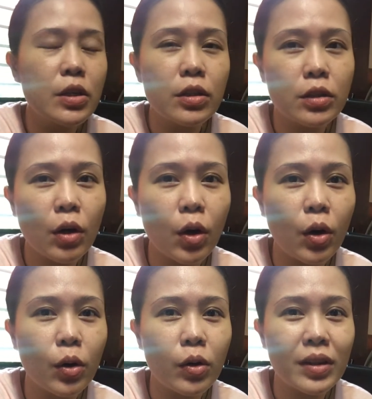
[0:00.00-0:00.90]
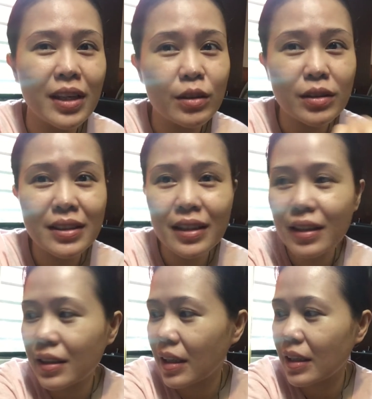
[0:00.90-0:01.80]
So, the
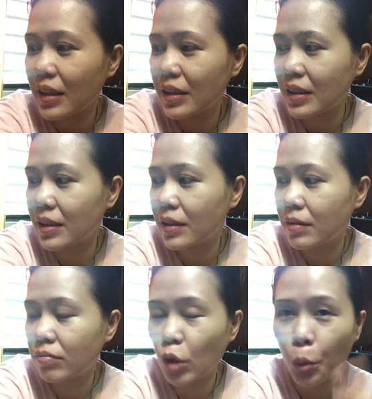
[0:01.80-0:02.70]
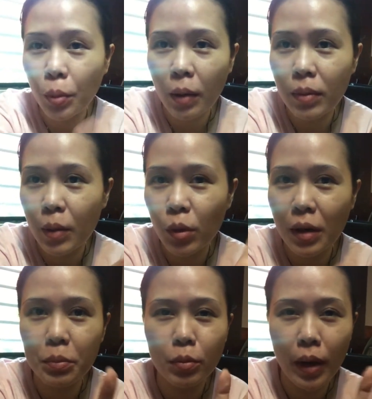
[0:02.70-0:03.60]
internet is no problem.
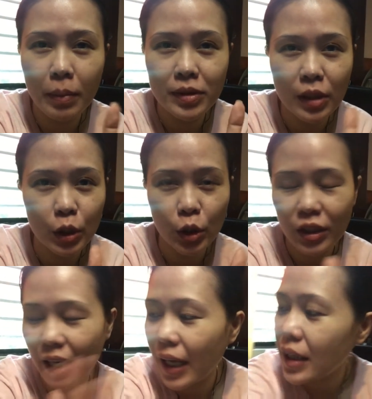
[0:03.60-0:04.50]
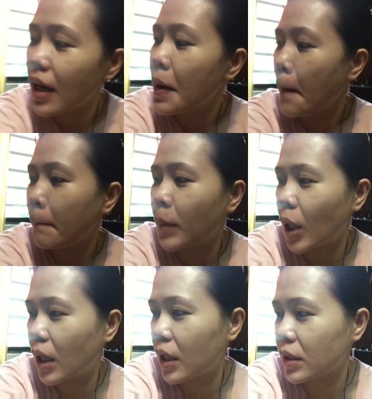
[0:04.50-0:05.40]
Walang problema sa internet.
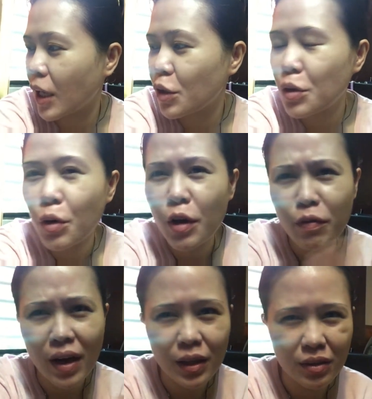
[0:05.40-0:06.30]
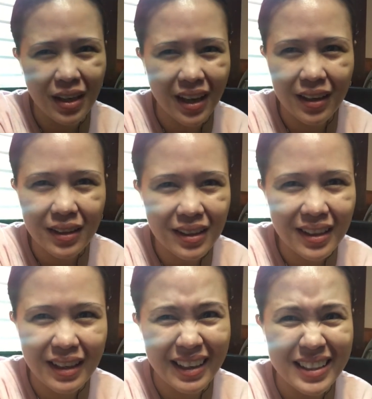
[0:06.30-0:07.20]
But, I don't know if I could
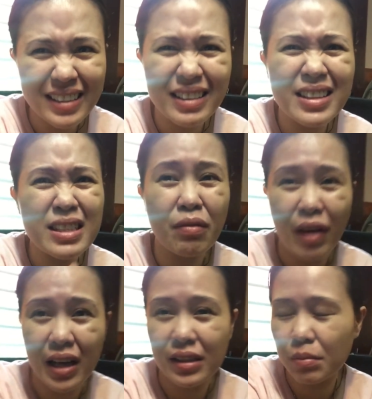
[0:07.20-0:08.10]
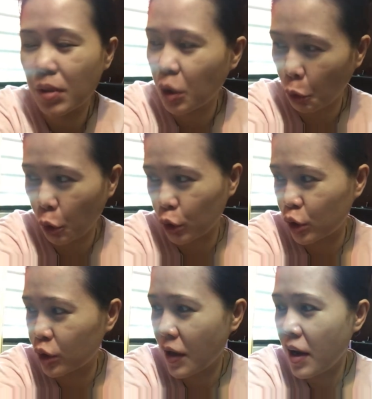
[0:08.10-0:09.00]
edit this fast
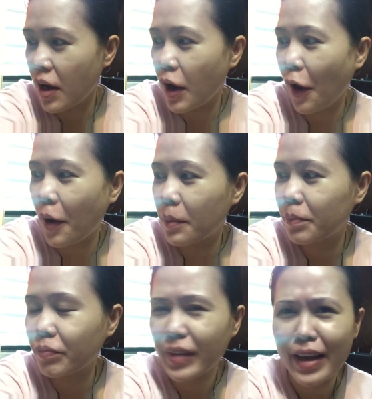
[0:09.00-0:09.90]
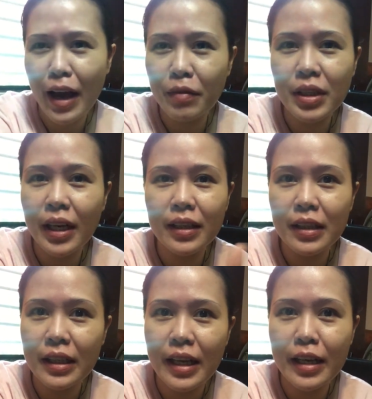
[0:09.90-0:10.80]
because I haven't
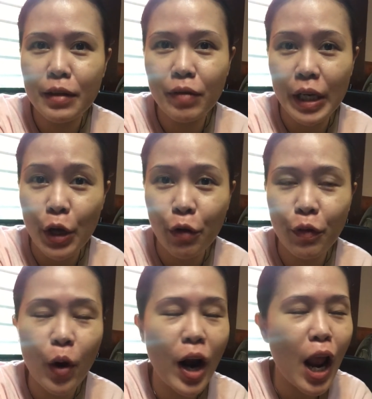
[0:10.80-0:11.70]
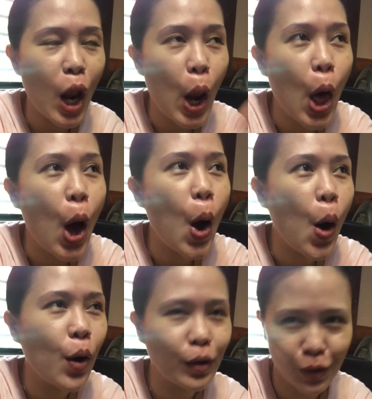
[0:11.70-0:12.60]
edited any video for a
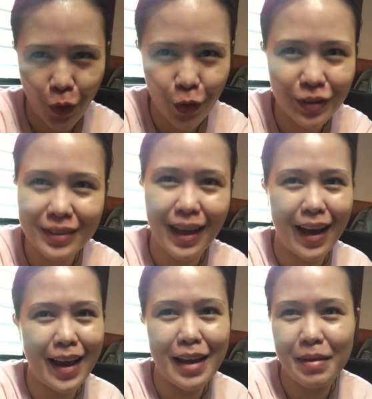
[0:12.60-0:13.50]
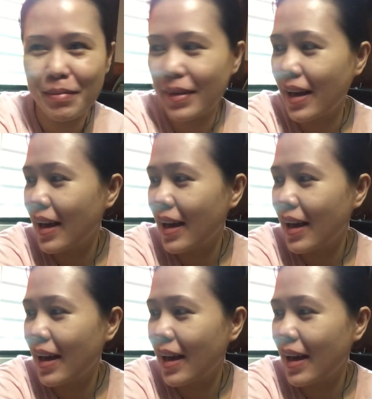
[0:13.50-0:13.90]
long, long time.